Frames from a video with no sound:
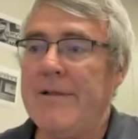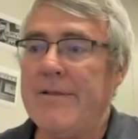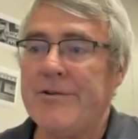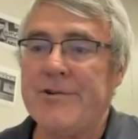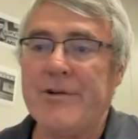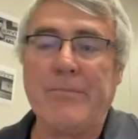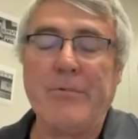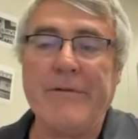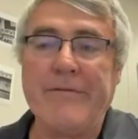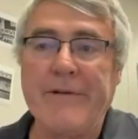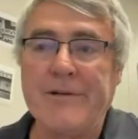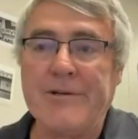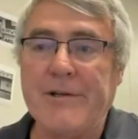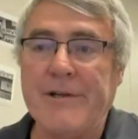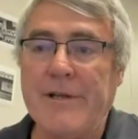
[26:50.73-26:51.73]
the ship will
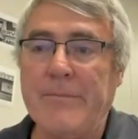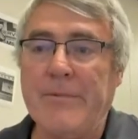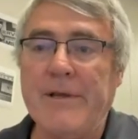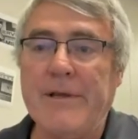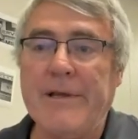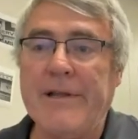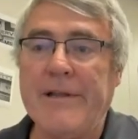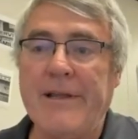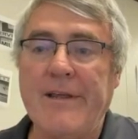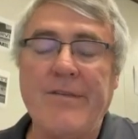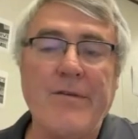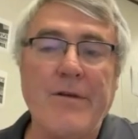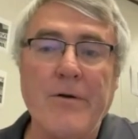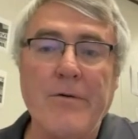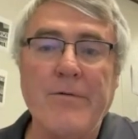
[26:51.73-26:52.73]
eventually be an
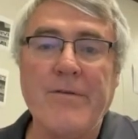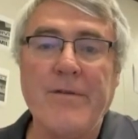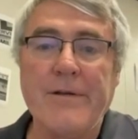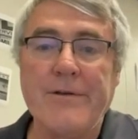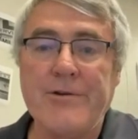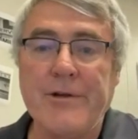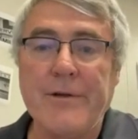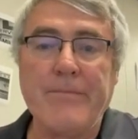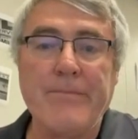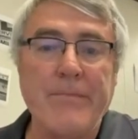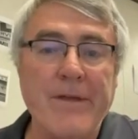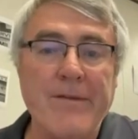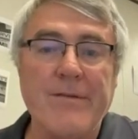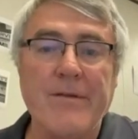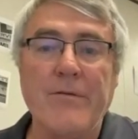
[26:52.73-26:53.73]
East Coast ship
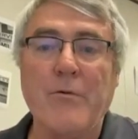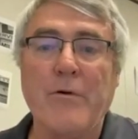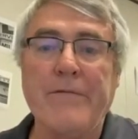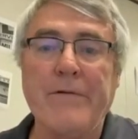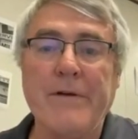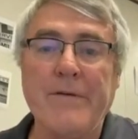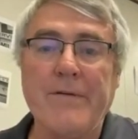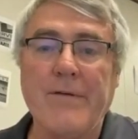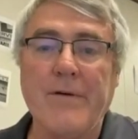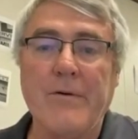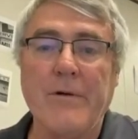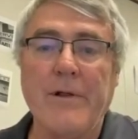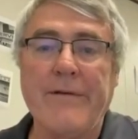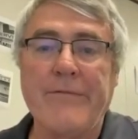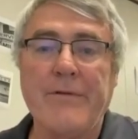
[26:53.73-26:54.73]
based in Norfolk. So
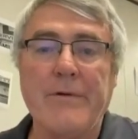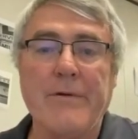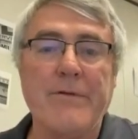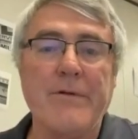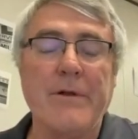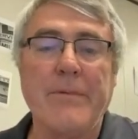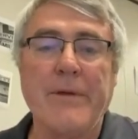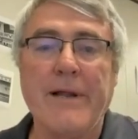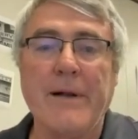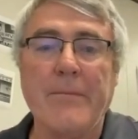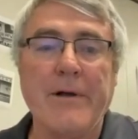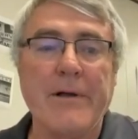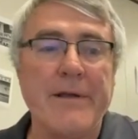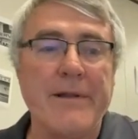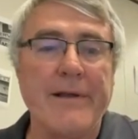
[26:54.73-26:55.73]
we'll have to go through the
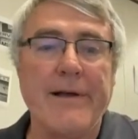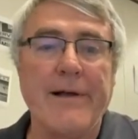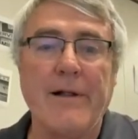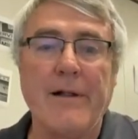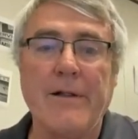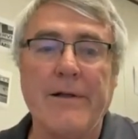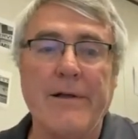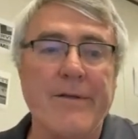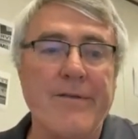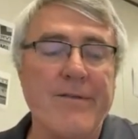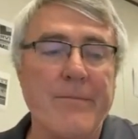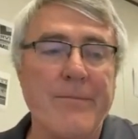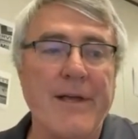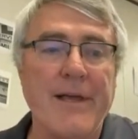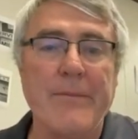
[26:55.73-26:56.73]
Panama Canal uh,
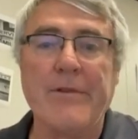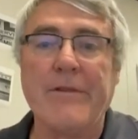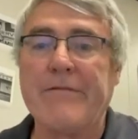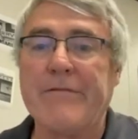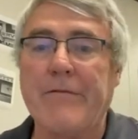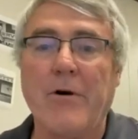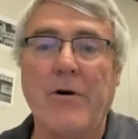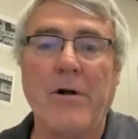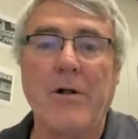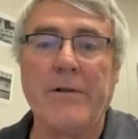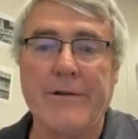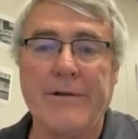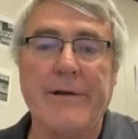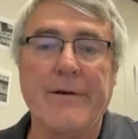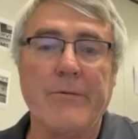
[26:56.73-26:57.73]
sometime in the
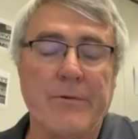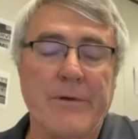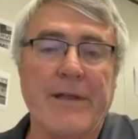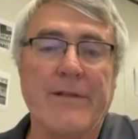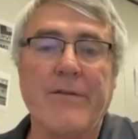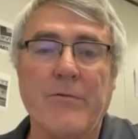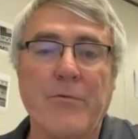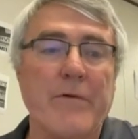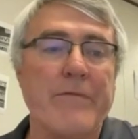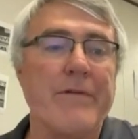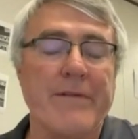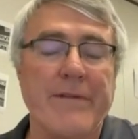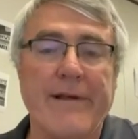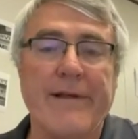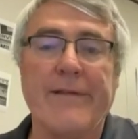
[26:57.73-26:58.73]
fall, and we'll get to
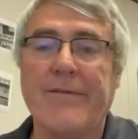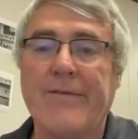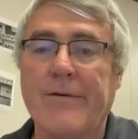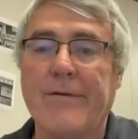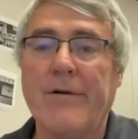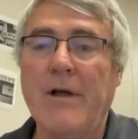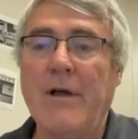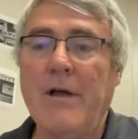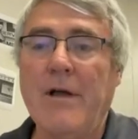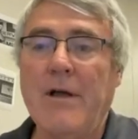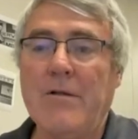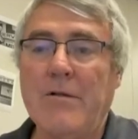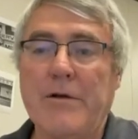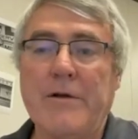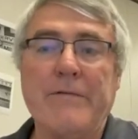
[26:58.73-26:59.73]
Norfolk then. So
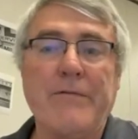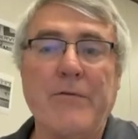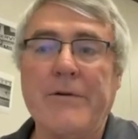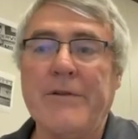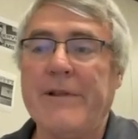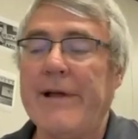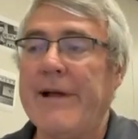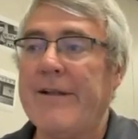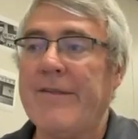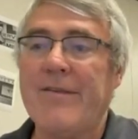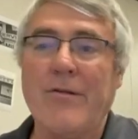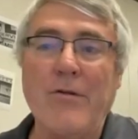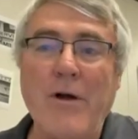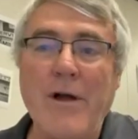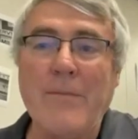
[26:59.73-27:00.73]
looking forward to that. It's
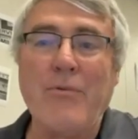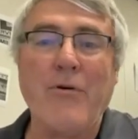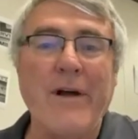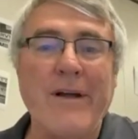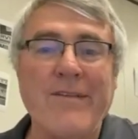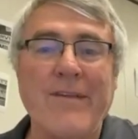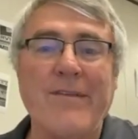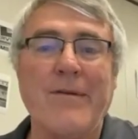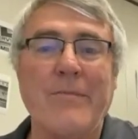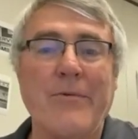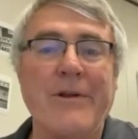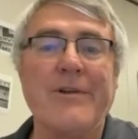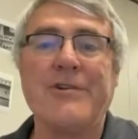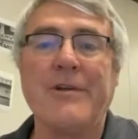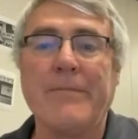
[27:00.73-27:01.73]
a long process
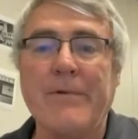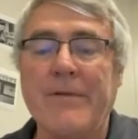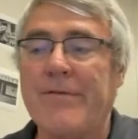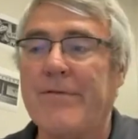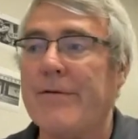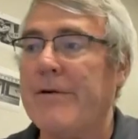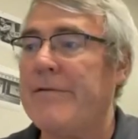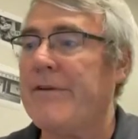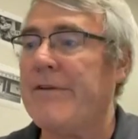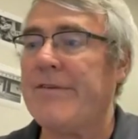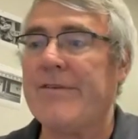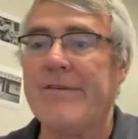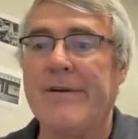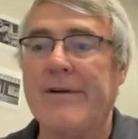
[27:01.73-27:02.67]
bringing a ship into service,